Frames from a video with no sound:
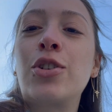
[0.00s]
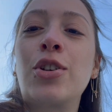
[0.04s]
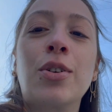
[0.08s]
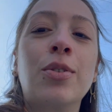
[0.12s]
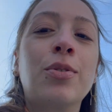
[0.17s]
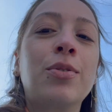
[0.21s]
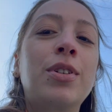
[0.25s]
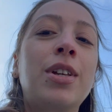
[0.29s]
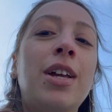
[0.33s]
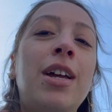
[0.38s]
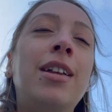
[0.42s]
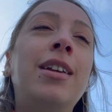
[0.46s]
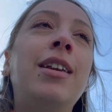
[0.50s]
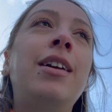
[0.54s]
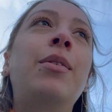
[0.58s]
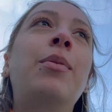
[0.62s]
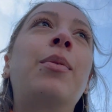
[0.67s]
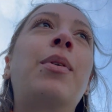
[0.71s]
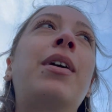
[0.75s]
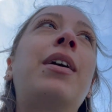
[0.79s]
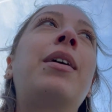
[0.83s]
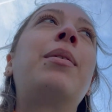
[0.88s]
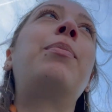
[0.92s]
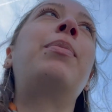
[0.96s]
shoes
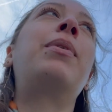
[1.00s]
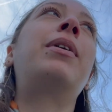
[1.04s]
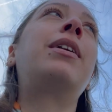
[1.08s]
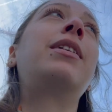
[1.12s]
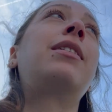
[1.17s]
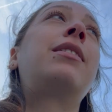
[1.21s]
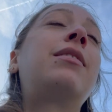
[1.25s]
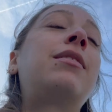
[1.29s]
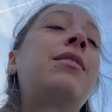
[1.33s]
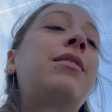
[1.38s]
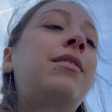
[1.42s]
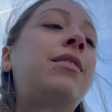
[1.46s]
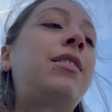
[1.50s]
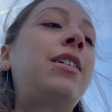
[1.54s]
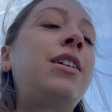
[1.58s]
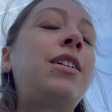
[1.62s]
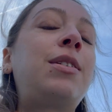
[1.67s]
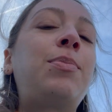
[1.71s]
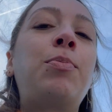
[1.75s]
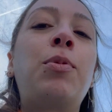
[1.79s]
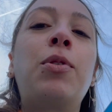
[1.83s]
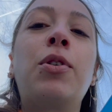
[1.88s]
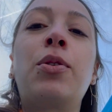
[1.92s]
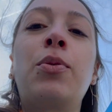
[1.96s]
anywhere, but this
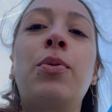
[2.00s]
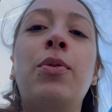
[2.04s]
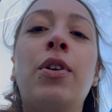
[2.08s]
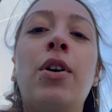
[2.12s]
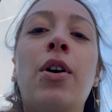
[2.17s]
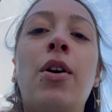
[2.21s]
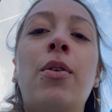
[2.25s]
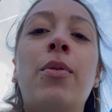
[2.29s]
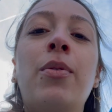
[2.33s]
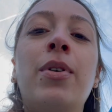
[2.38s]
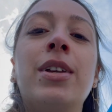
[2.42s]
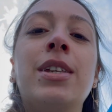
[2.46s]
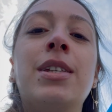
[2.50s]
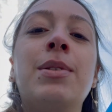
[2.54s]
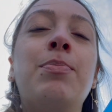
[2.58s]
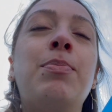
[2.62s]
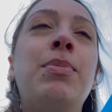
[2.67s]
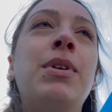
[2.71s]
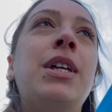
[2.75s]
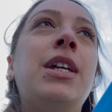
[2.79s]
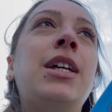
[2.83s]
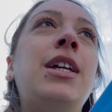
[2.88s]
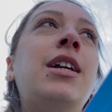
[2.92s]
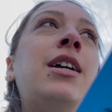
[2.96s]
book will always
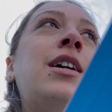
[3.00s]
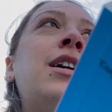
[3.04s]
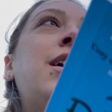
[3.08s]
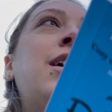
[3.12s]
be